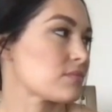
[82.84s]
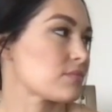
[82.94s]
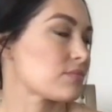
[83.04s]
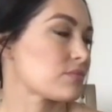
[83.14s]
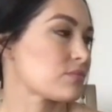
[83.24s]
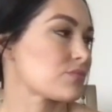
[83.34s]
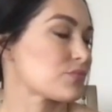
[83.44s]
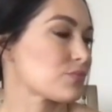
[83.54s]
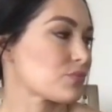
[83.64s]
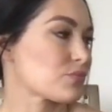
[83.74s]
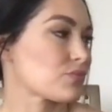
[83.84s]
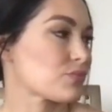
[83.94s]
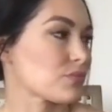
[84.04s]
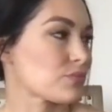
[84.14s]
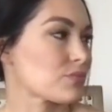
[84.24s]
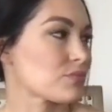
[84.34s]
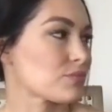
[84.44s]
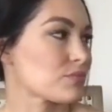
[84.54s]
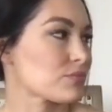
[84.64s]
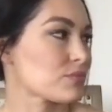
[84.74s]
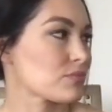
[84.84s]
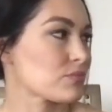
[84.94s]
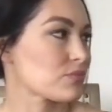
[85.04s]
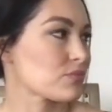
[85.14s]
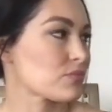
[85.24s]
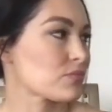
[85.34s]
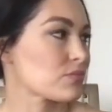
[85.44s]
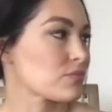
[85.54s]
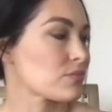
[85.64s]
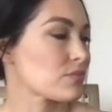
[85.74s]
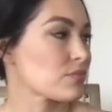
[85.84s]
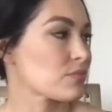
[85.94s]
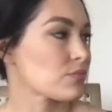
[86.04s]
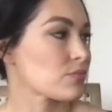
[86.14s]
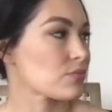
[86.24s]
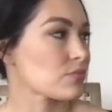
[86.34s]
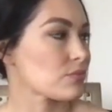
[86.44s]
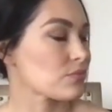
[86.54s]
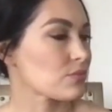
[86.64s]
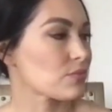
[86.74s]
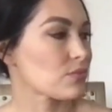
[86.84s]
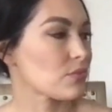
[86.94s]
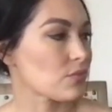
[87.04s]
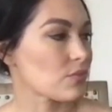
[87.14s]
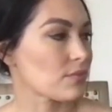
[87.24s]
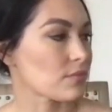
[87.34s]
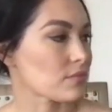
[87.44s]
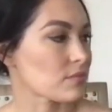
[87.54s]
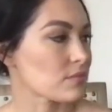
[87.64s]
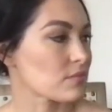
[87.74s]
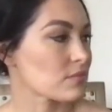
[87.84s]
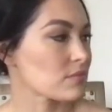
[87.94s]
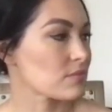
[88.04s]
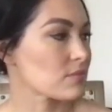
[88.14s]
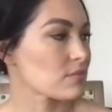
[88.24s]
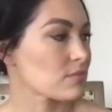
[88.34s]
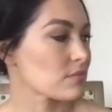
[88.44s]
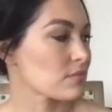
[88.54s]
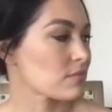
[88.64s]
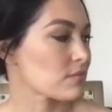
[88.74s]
[no speech]